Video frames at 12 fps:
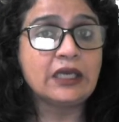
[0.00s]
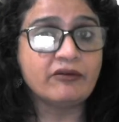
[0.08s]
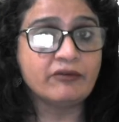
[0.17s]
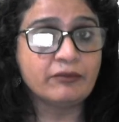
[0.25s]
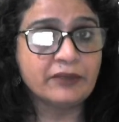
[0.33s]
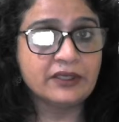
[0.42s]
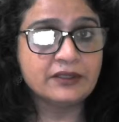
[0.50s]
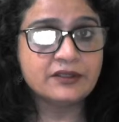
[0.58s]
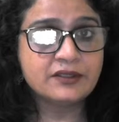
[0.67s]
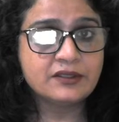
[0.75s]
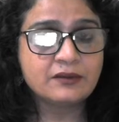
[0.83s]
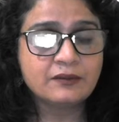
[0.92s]

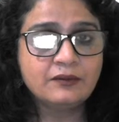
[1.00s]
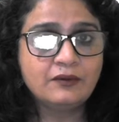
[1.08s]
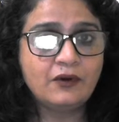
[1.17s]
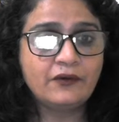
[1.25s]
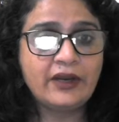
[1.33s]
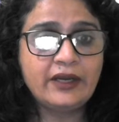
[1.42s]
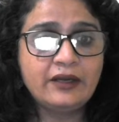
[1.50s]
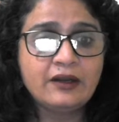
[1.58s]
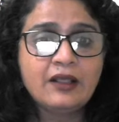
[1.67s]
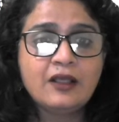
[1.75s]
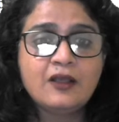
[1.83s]
government. Alright?